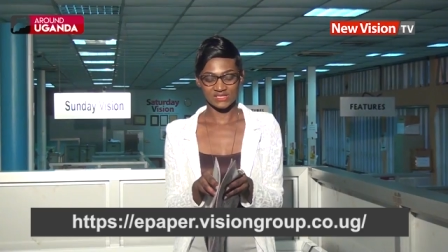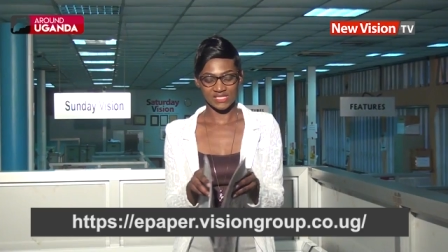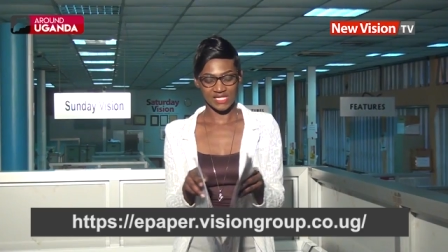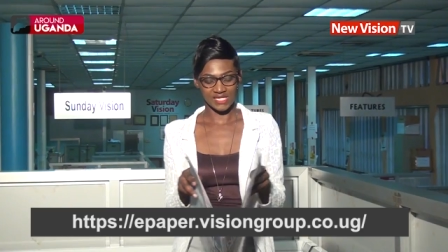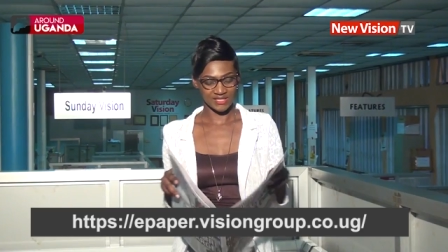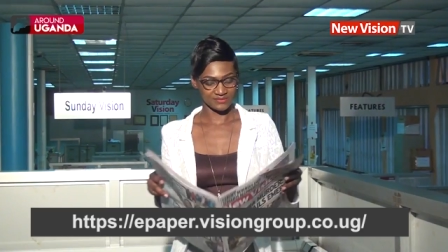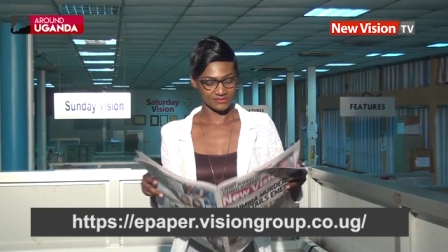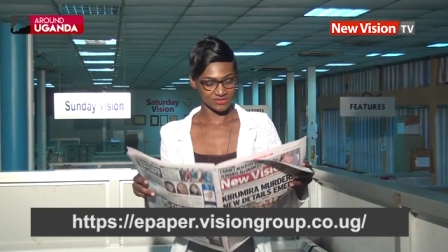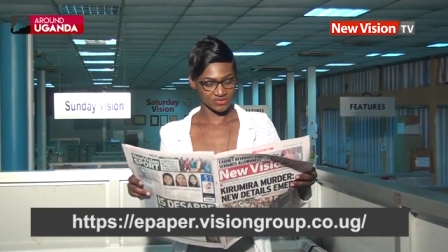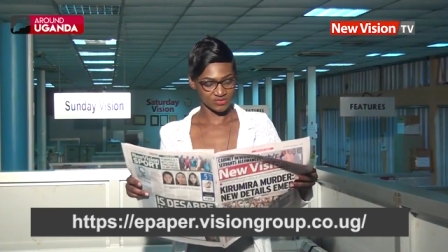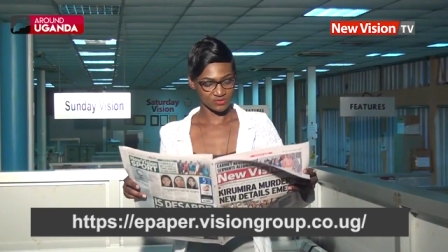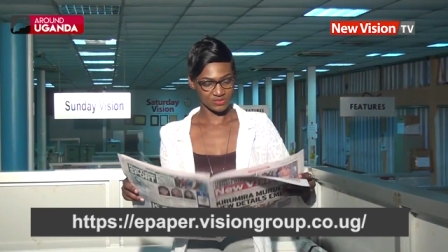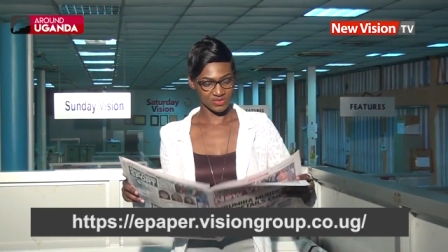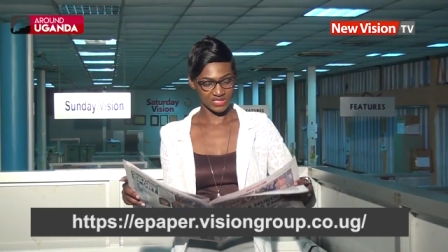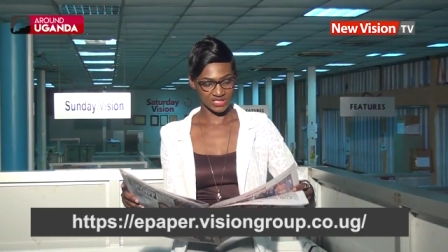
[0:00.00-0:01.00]
time
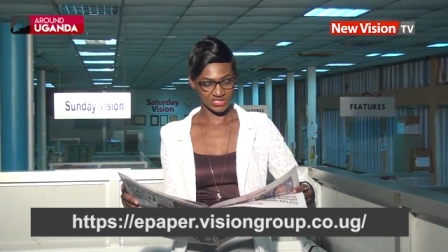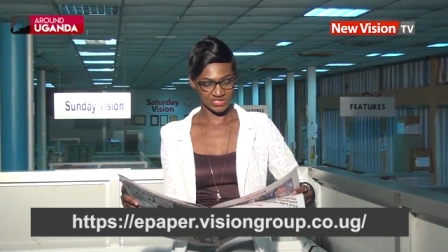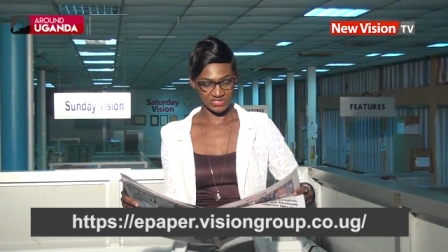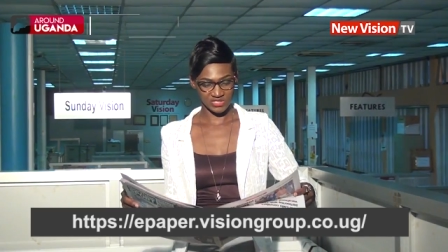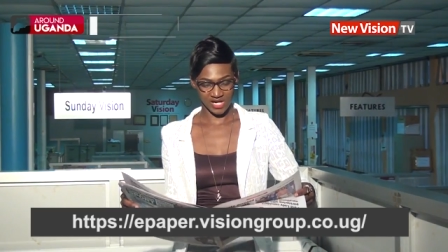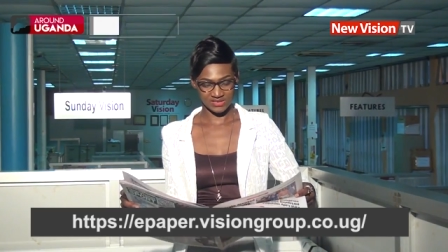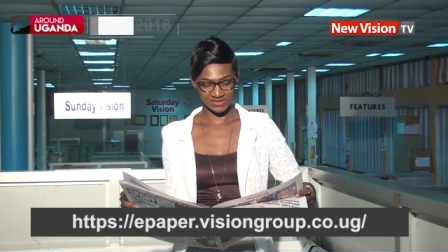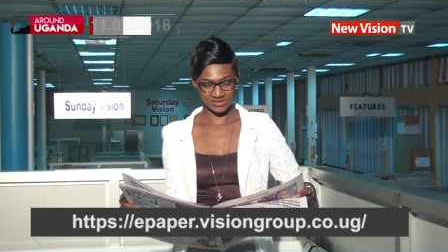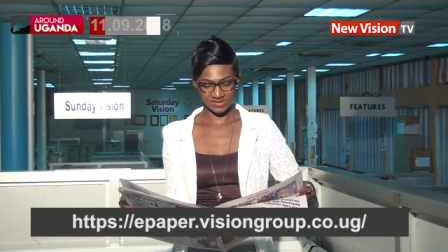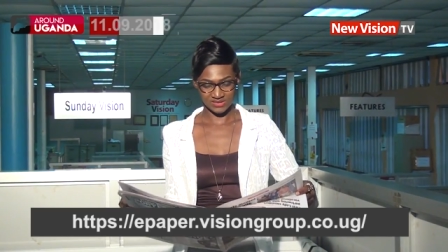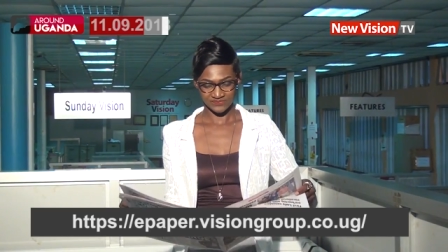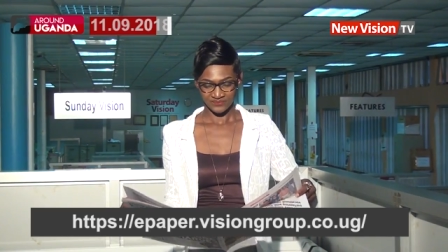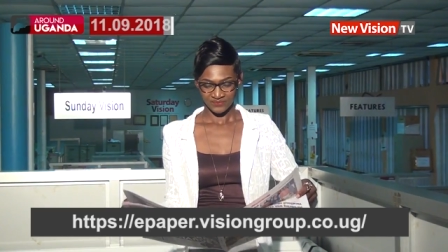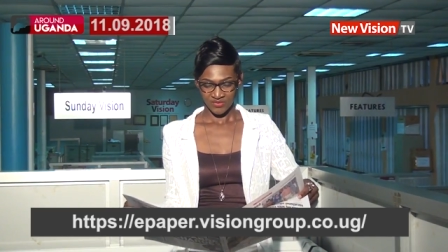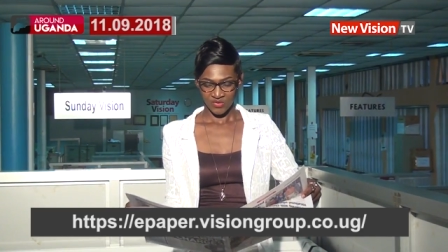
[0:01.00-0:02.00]
to be extracted.
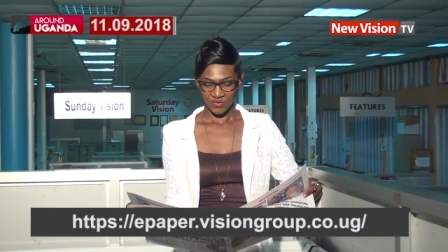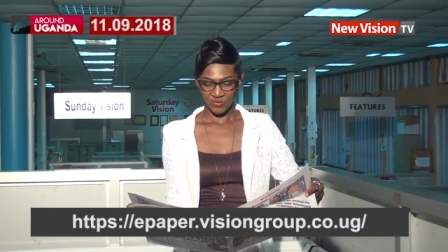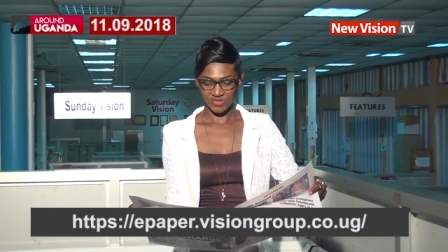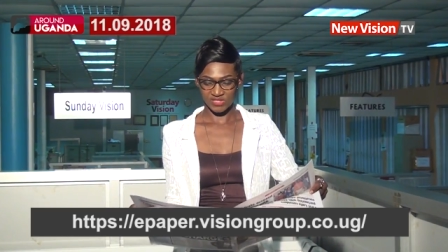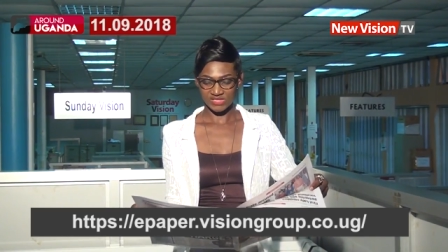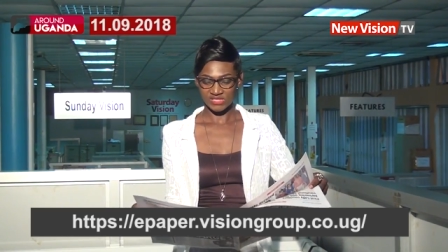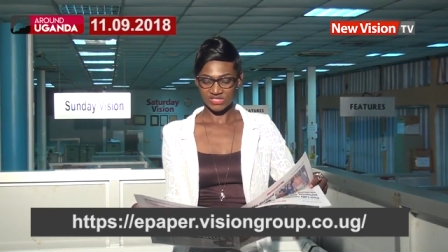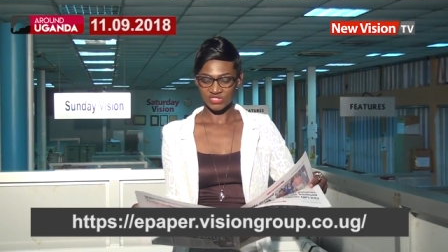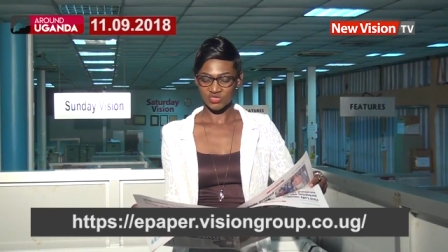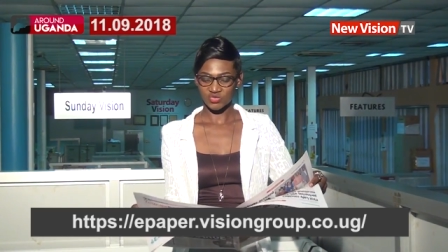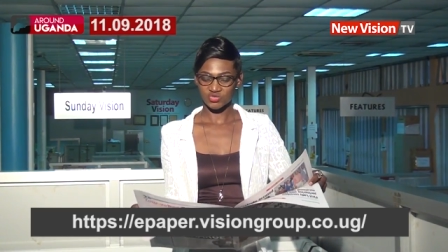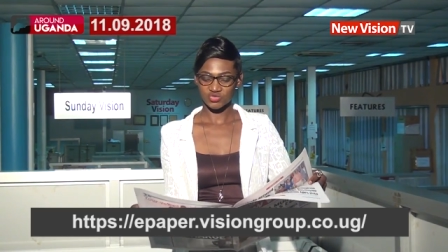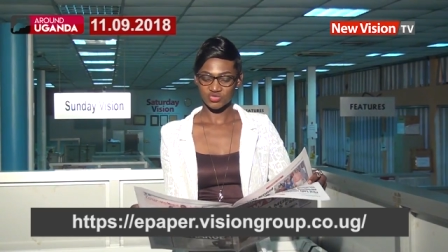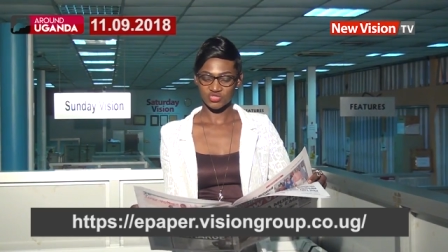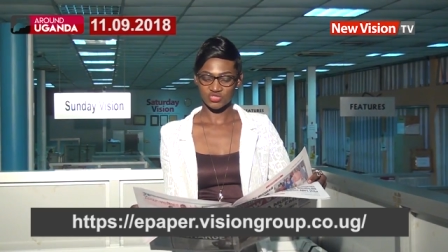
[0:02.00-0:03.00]
We see
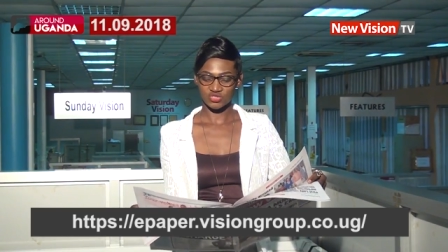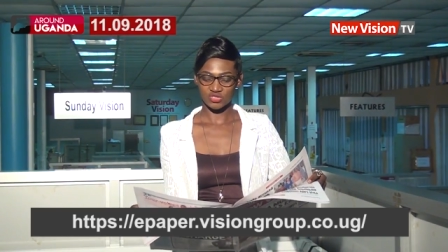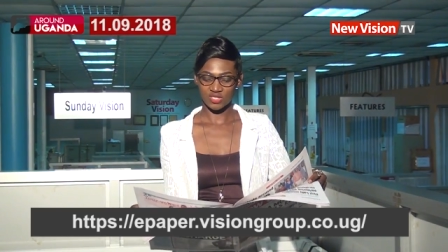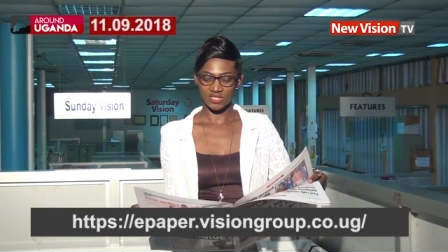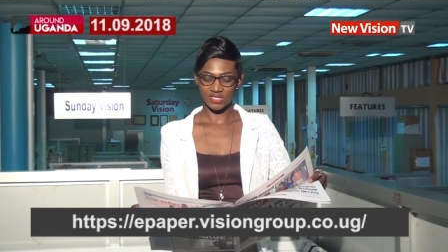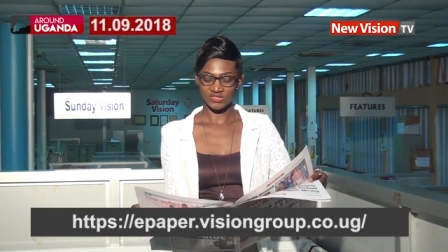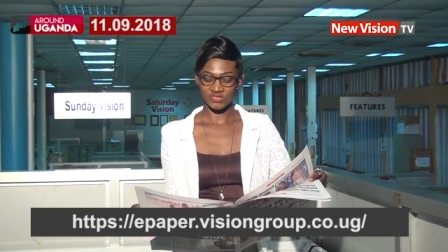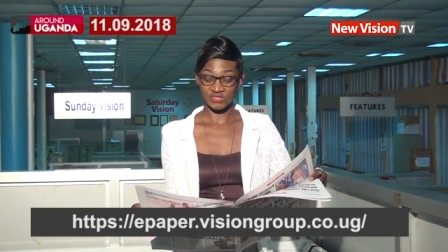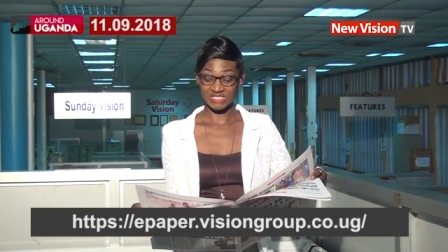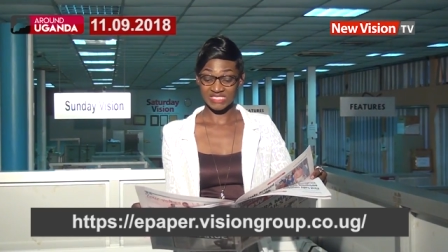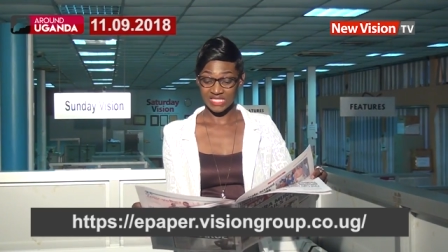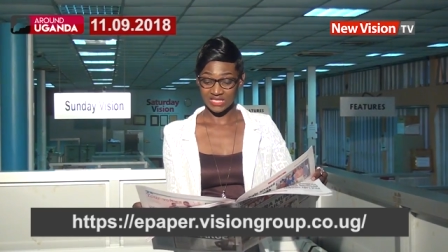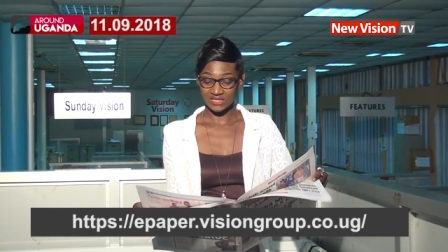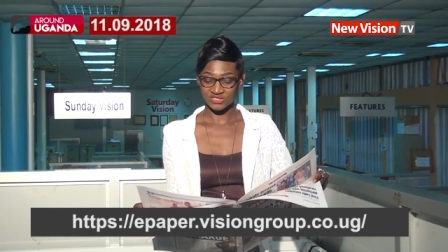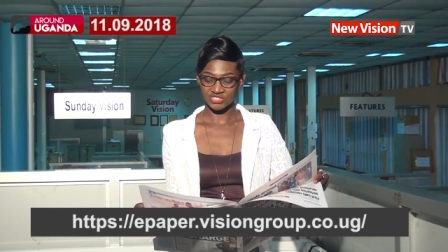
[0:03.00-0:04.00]
total, uh,
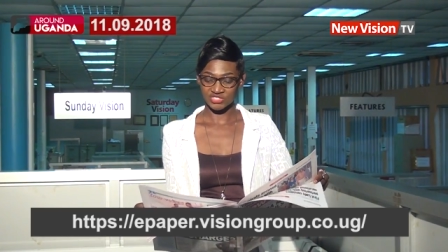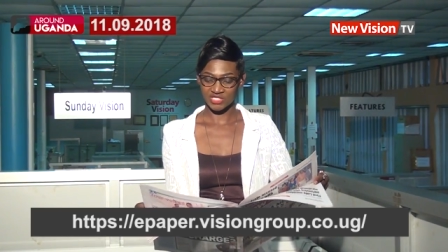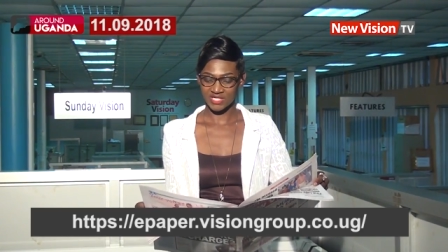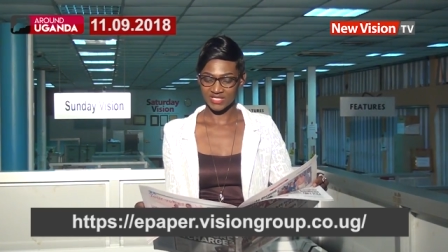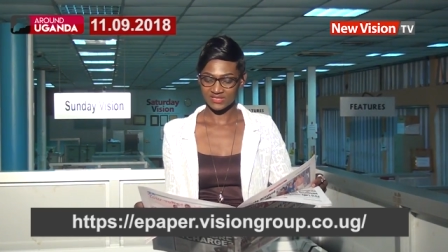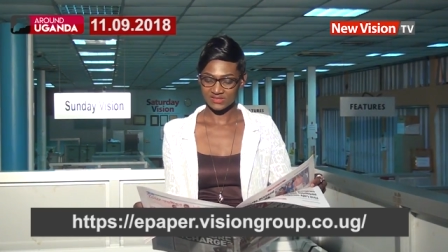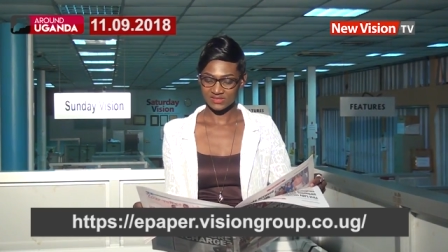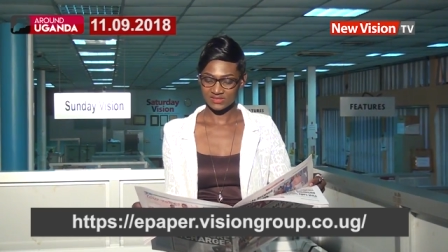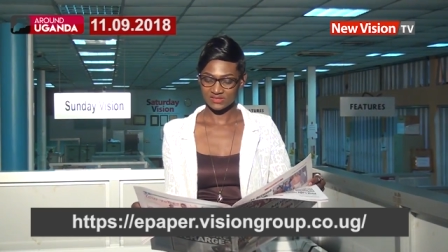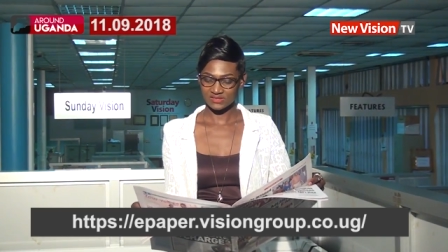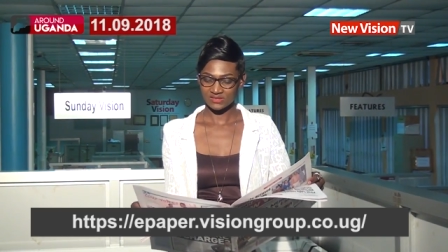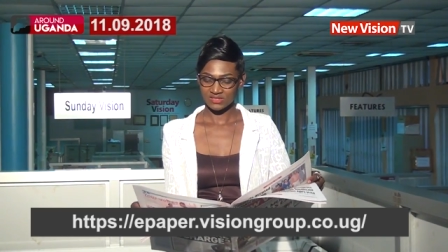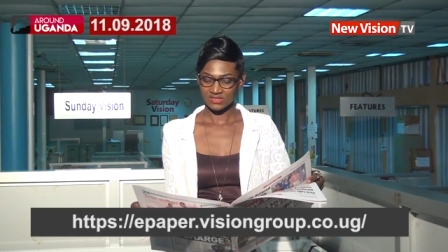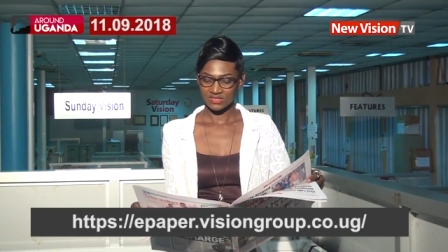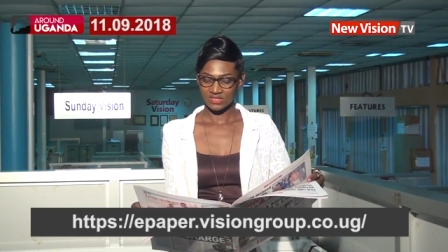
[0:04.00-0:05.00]
total trains,